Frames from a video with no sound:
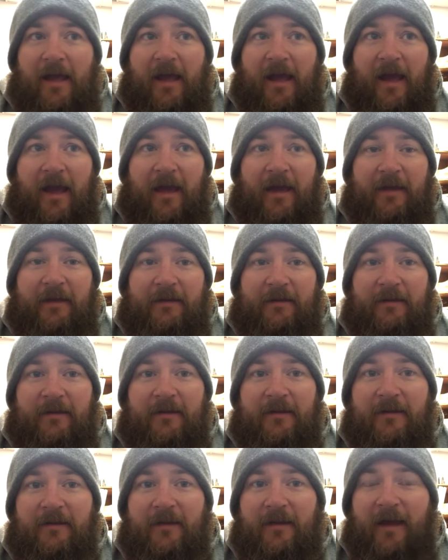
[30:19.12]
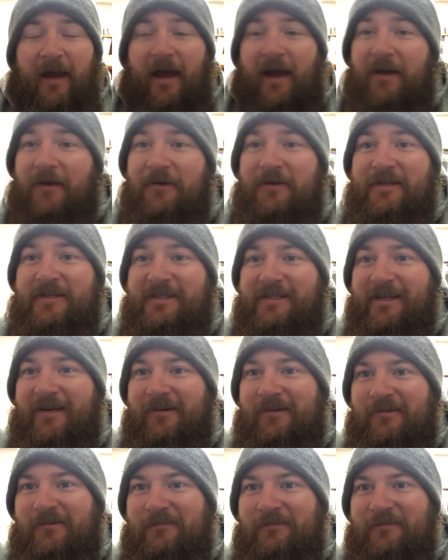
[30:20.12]
And I always
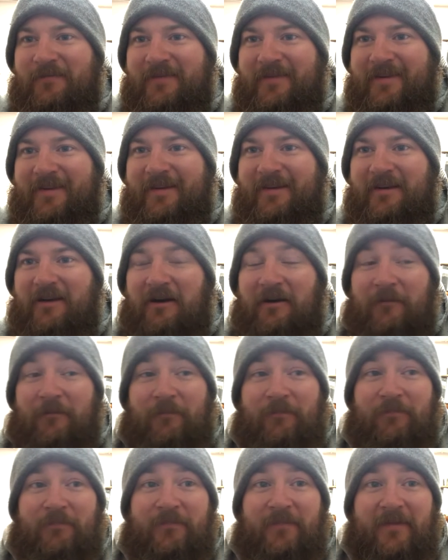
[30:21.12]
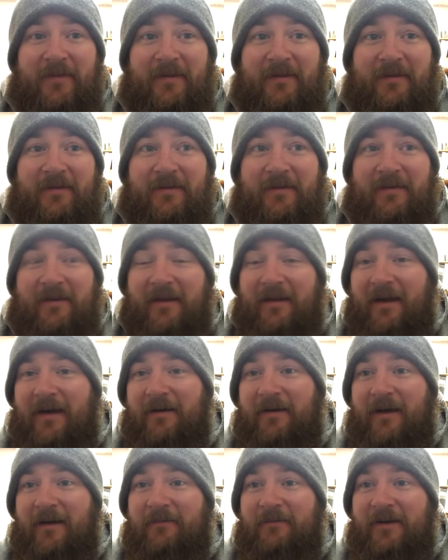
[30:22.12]
tell them,
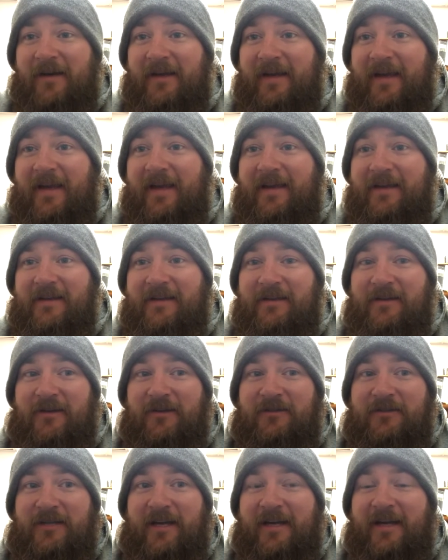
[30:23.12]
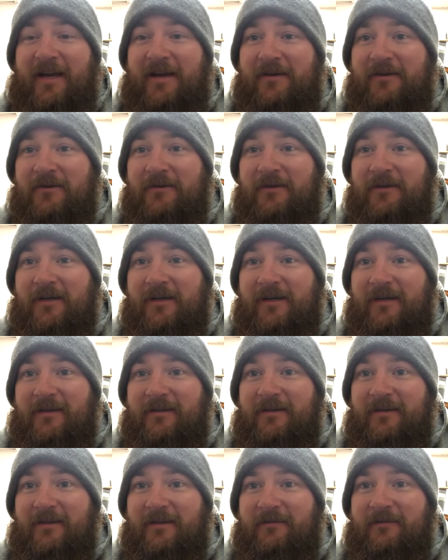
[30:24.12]
I'm like, hey, check out her
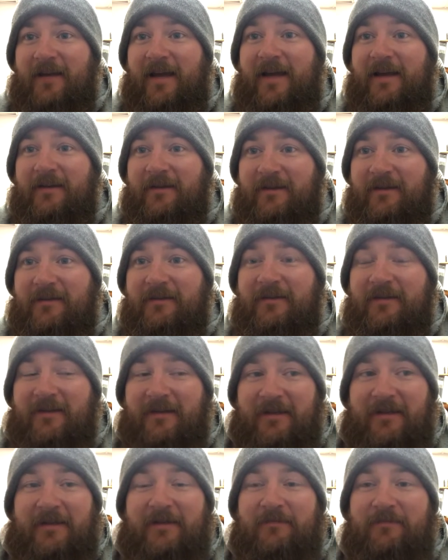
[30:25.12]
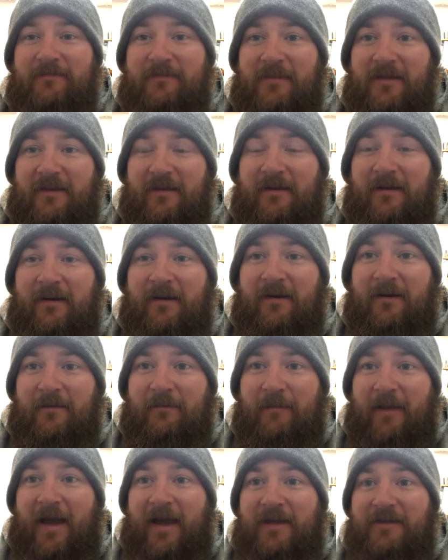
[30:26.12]
Havana
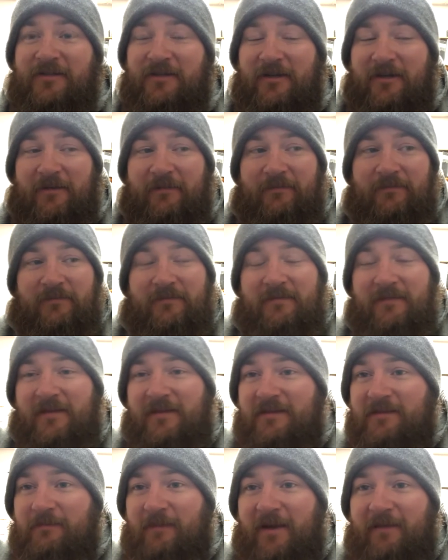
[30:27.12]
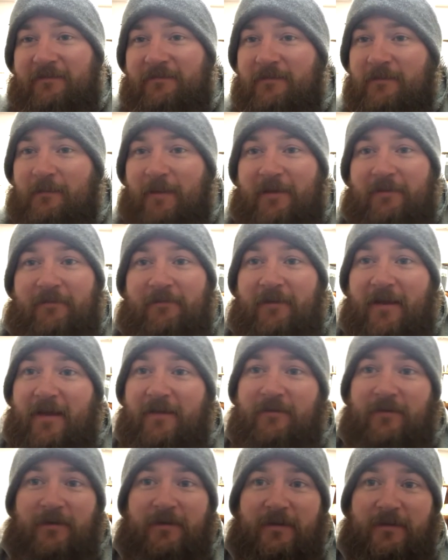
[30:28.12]
mashup. It's my
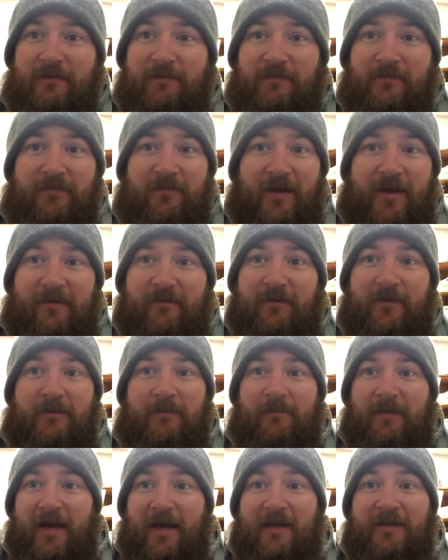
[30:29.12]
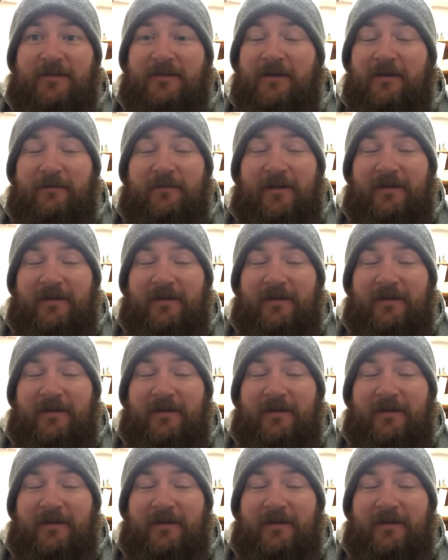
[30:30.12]
favorite mashup.